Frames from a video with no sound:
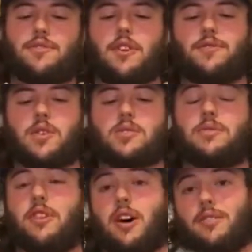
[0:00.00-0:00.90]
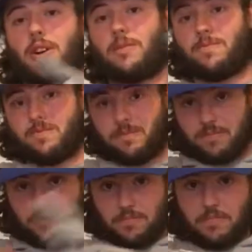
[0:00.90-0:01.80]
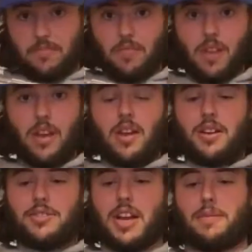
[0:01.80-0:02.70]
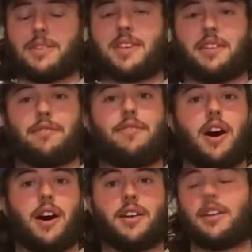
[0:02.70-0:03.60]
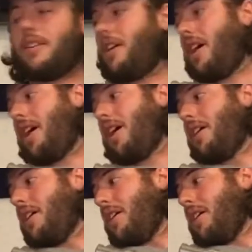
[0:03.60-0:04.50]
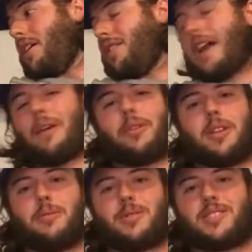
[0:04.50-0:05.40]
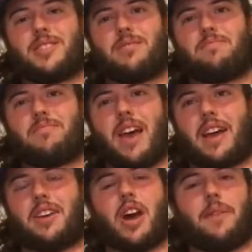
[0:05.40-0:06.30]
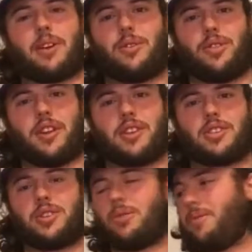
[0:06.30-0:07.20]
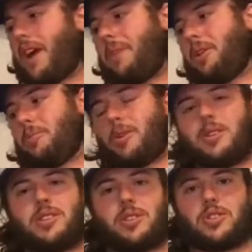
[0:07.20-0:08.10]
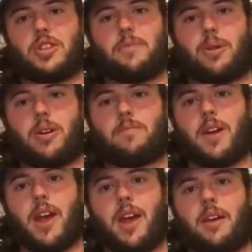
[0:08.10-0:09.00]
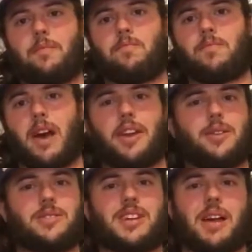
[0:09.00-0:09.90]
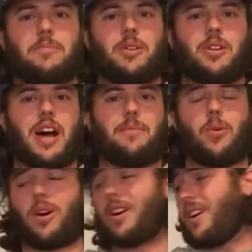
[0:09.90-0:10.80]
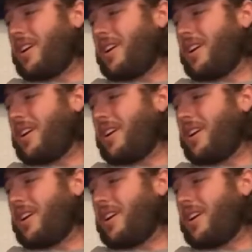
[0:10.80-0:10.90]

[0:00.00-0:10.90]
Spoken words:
for a first revolver, chambered in something fun, not really the most economical thing to shoot. 9mm is still cheaper, and I use 9mm a lot more,